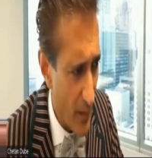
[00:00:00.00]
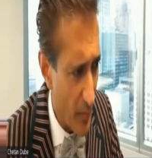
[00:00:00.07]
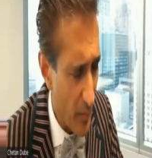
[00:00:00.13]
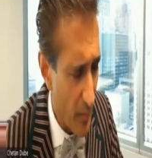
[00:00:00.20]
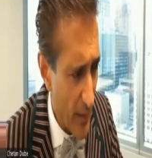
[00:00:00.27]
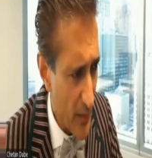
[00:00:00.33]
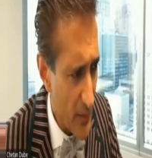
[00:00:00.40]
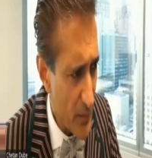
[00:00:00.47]

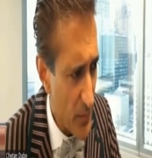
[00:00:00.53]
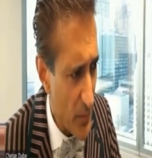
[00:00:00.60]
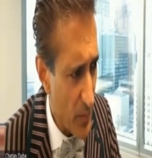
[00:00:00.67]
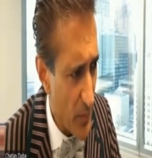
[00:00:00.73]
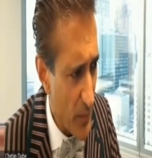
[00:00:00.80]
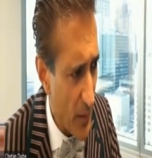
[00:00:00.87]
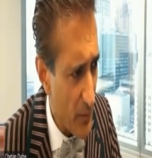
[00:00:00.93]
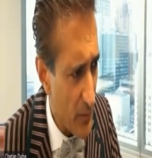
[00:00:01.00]
banishment,
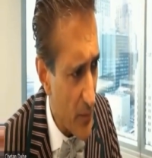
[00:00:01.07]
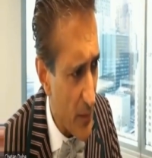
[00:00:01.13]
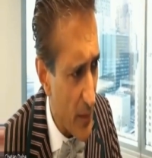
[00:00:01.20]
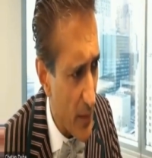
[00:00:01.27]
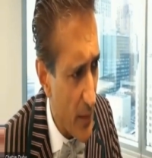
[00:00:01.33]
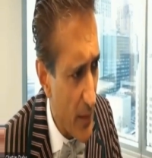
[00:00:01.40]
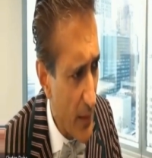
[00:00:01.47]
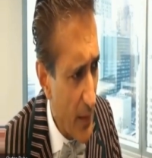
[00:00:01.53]
but I'd
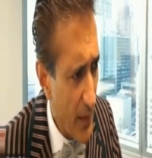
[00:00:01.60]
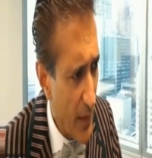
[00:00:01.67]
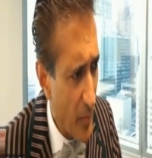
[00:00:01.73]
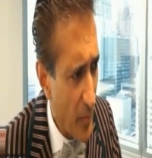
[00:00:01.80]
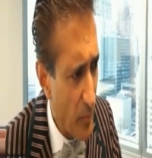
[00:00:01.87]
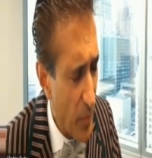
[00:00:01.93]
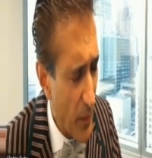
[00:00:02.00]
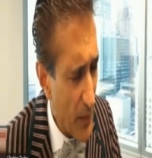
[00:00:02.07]
say,
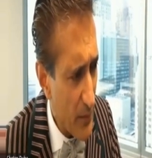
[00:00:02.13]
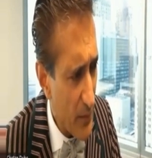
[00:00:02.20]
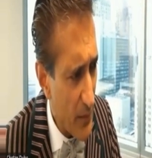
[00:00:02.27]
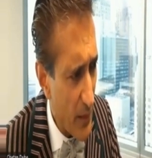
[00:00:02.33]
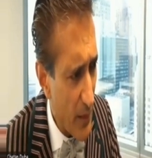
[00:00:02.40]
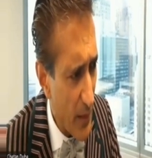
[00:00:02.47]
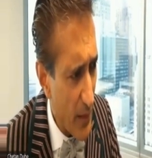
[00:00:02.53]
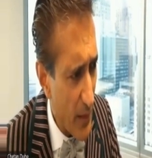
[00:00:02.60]

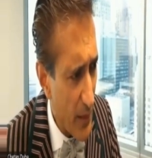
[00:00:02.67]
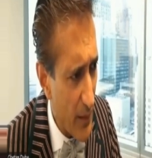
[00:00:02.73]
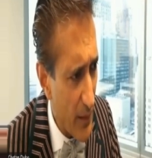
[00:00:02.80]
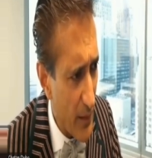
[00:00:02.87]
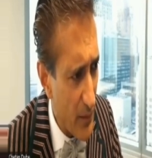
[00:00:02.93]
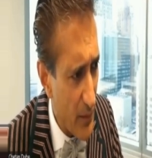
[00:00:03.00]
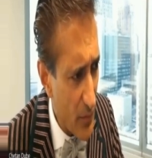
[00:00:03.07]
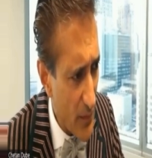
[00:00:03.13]

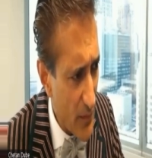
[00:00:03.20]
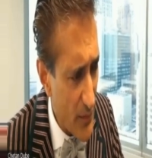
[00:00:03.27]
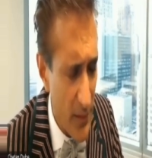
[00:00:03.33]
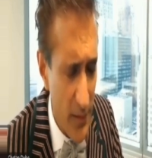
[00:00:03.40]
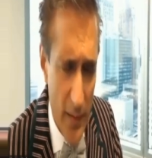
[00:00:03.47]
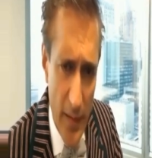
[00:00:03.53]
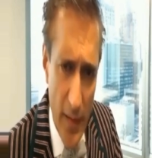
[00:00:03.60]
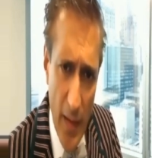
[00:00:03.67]

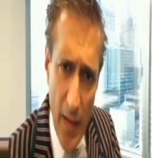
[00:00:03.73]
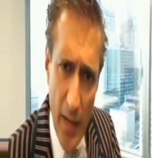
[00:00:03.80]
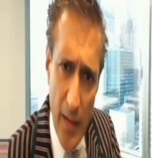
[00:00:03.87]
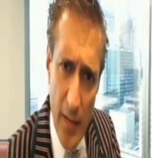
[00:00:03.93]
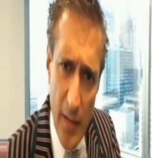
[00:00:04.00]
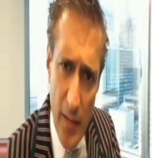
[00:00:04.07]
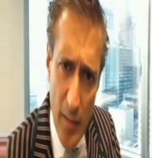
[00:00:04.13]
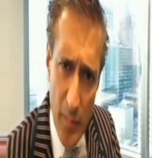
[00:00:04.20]
interestingly,
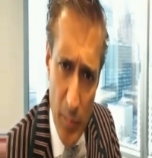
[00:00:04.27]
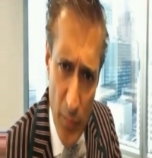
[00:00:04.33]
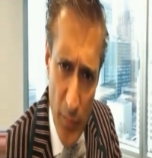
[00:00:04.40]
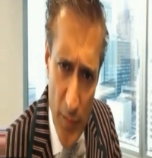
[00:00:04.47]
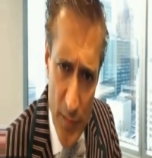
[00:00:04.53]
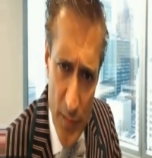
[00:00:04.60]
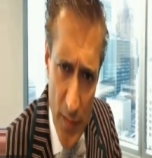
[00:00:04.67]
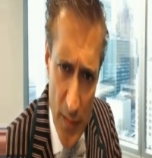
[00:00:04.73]

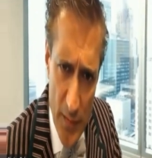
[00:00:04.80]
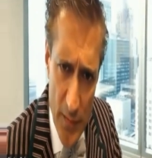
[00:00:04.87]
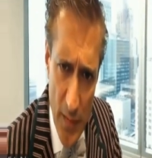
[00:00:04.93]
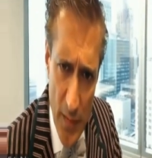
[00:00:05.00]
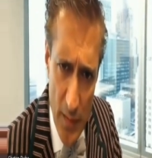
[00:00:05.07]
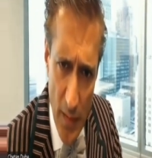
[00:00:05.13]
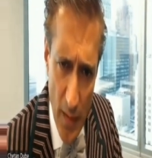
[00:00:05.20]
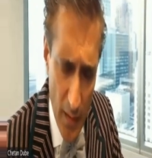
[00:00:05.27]
Professor
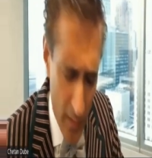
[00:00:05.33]
Shasha, I